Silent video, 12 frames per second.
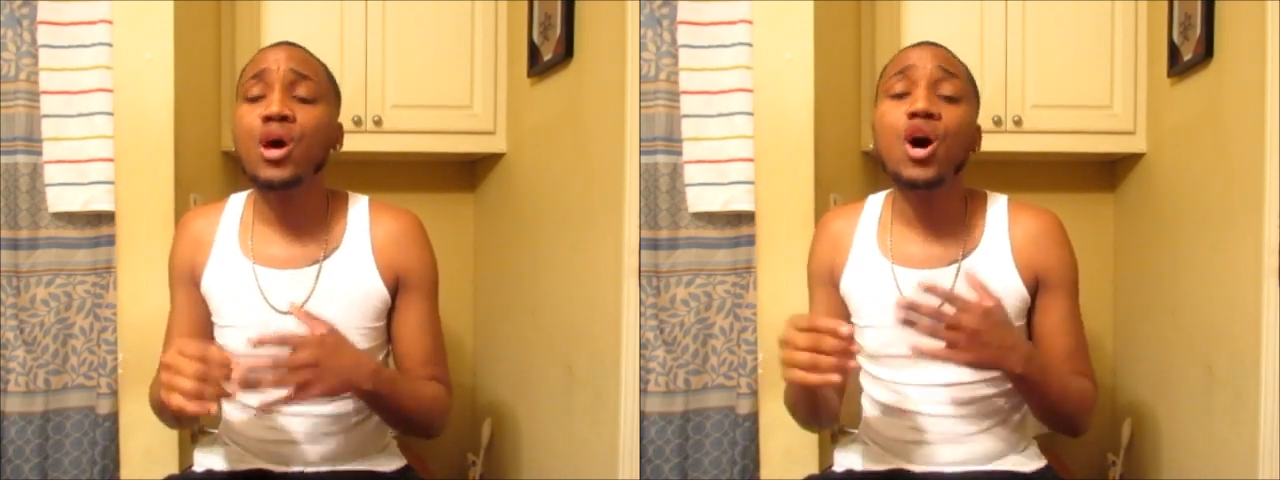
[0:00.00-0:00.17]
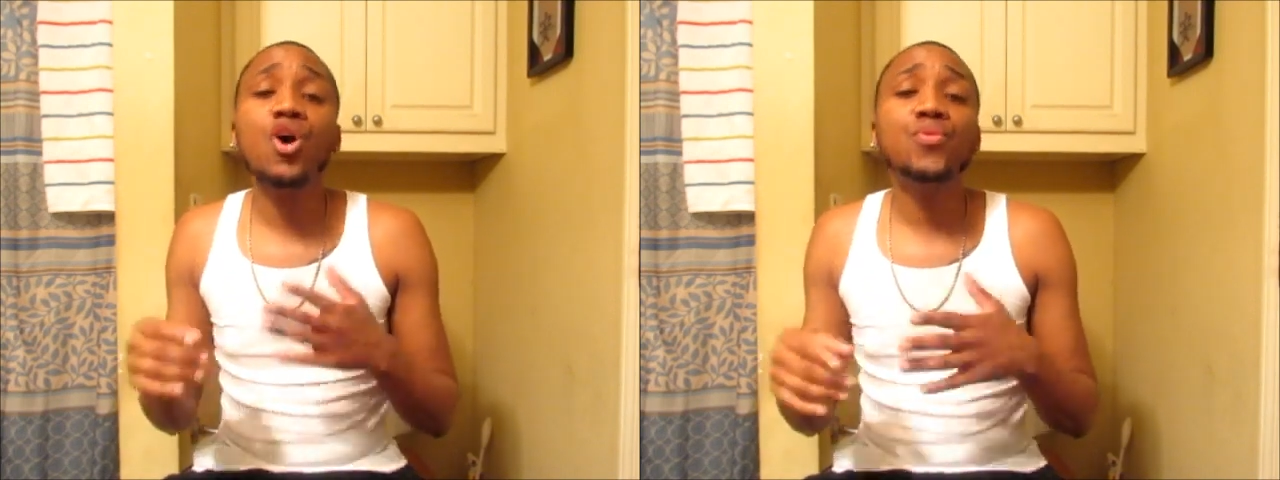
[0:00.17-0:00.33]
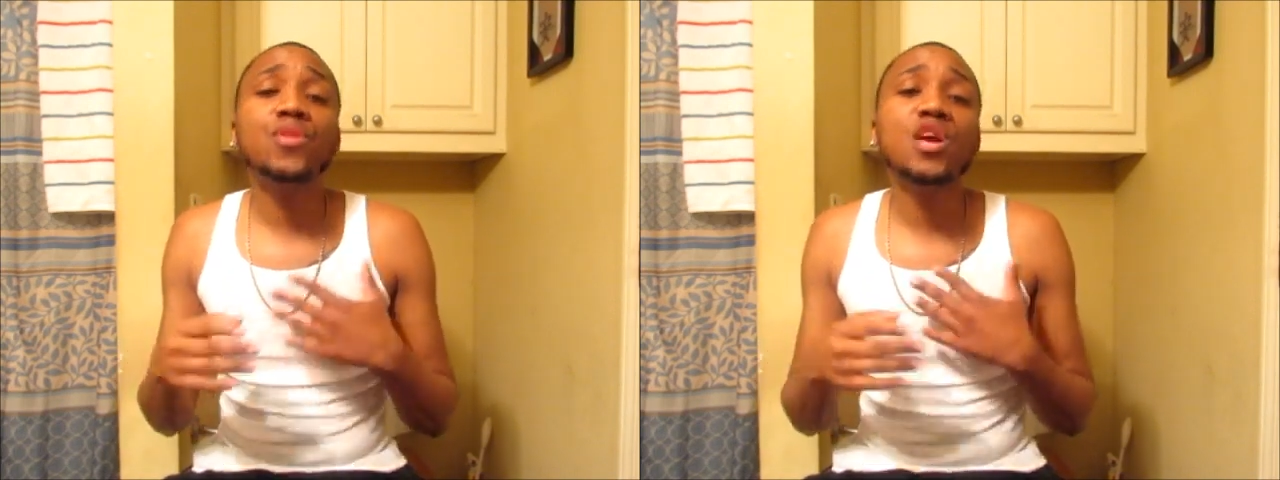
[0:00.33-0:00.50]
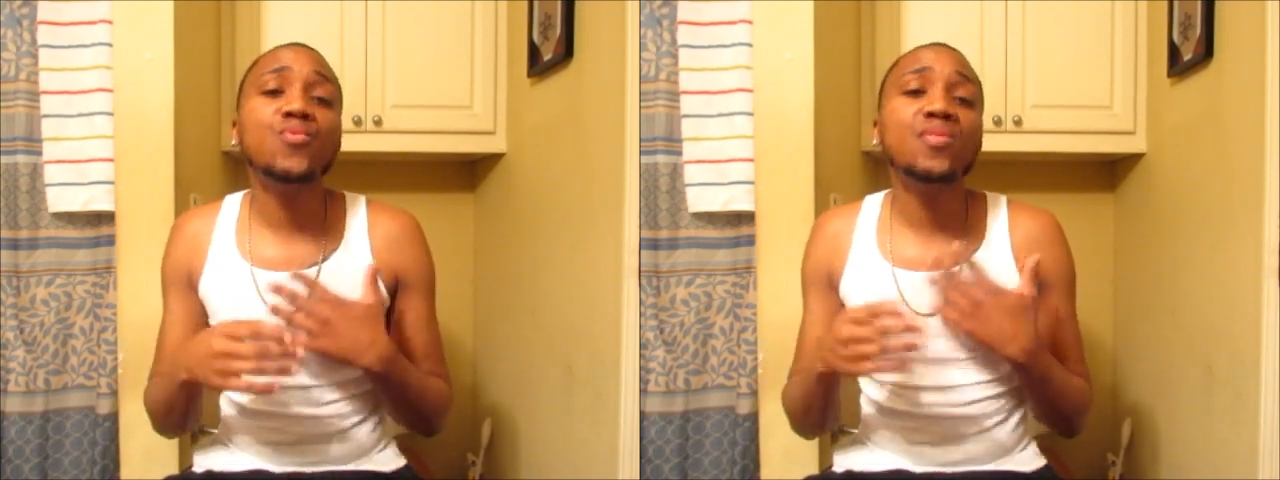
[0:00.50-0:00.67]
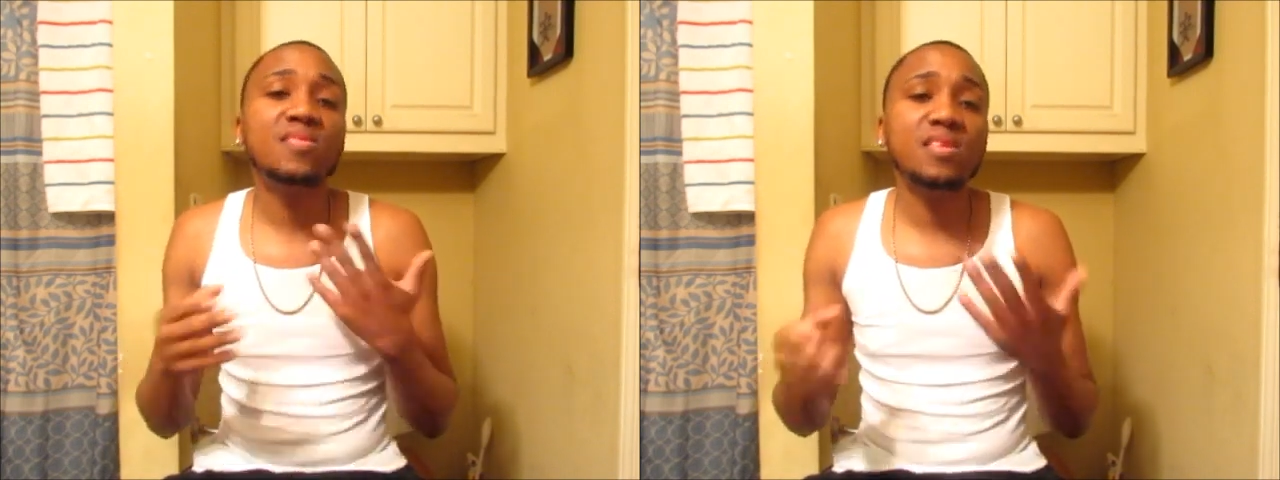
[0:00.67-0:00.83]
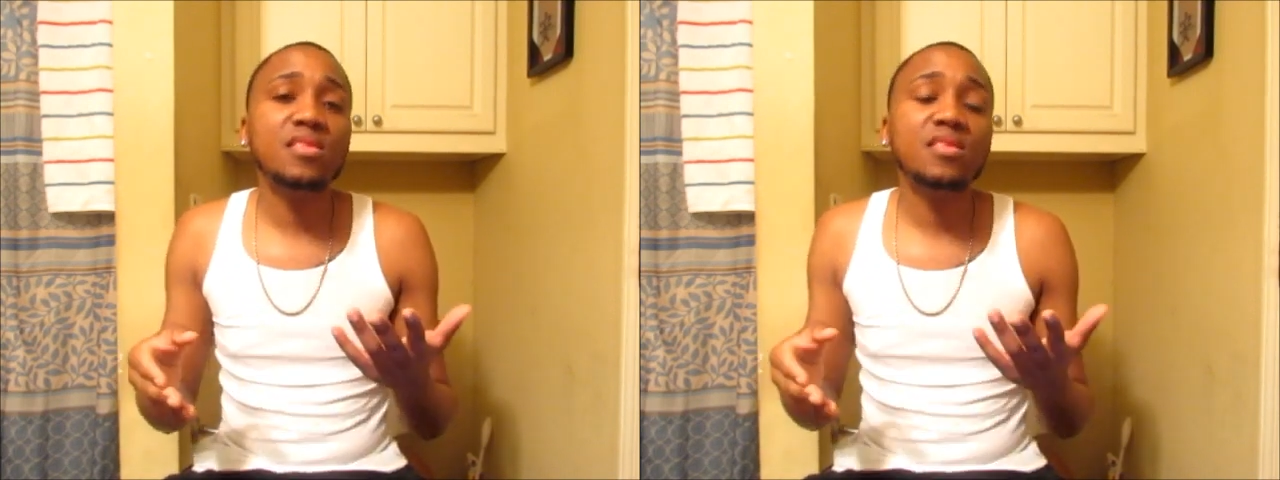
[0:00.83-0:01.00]
the whole thing
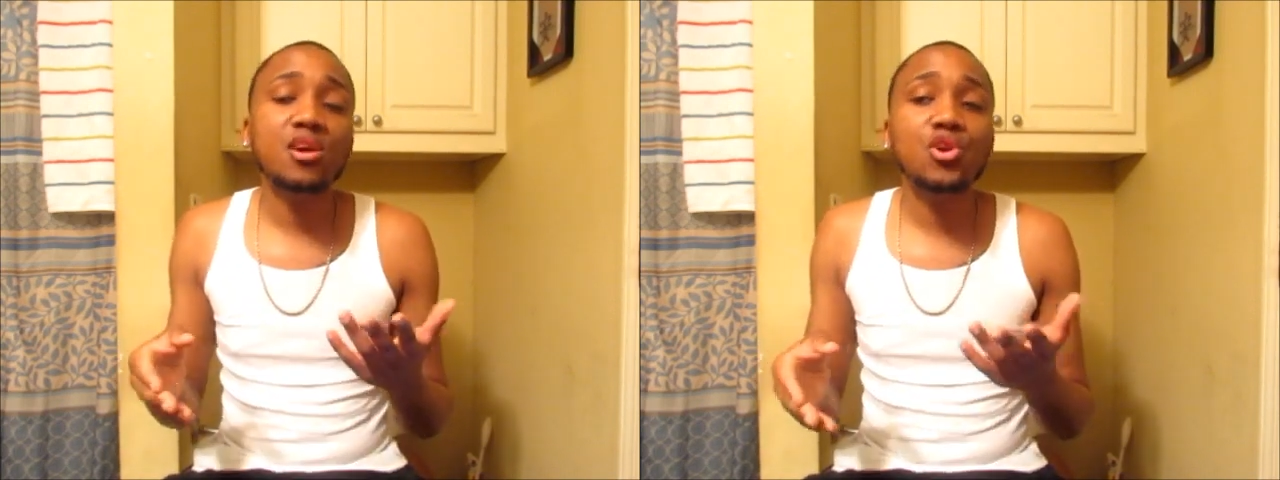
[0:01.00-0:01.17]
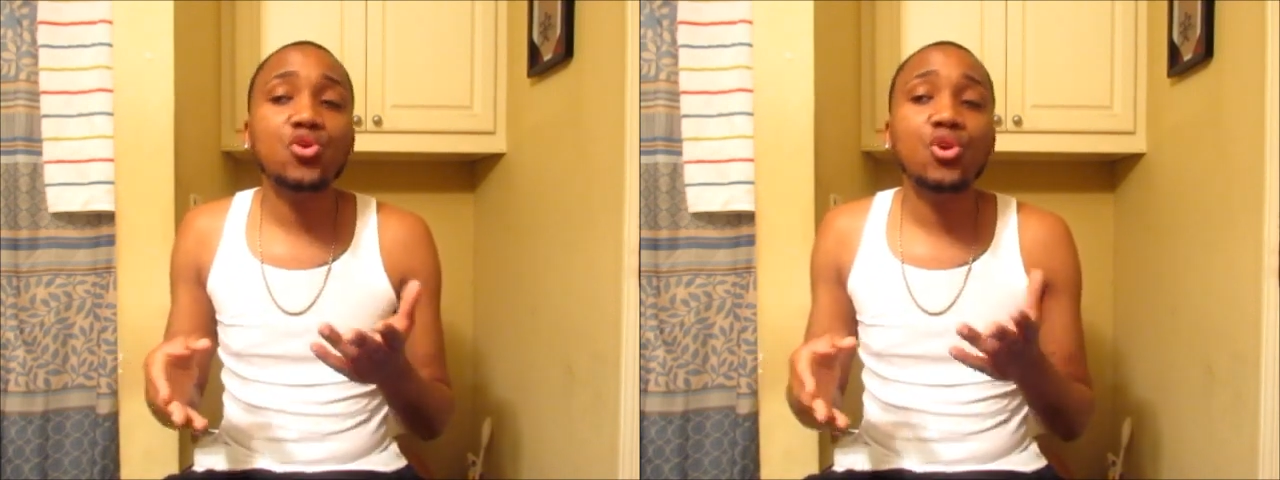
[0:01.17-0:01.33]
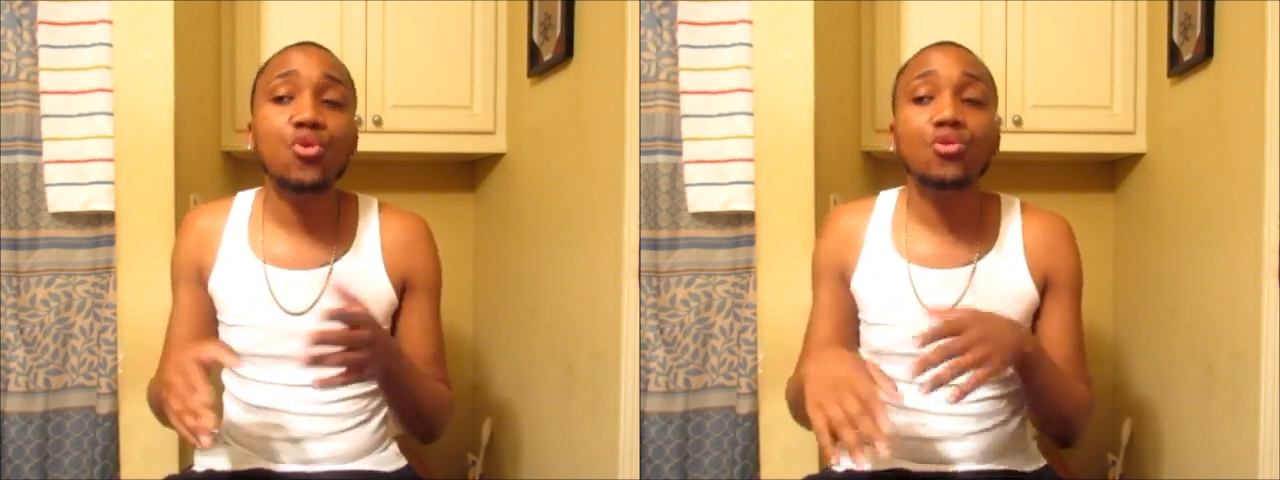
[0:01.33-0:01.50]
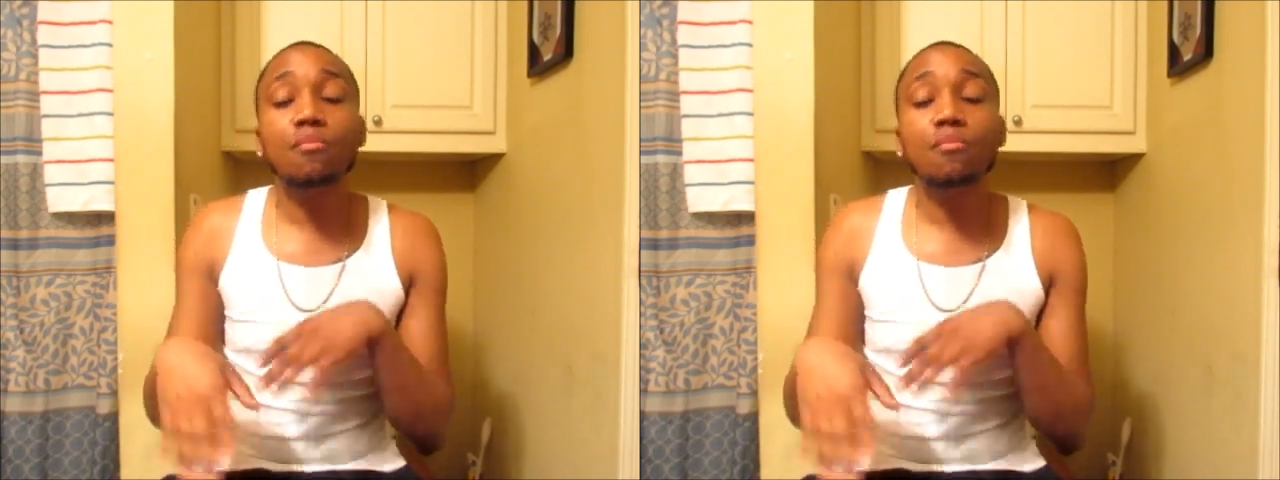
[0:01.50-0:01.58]
with Cynthia, you know,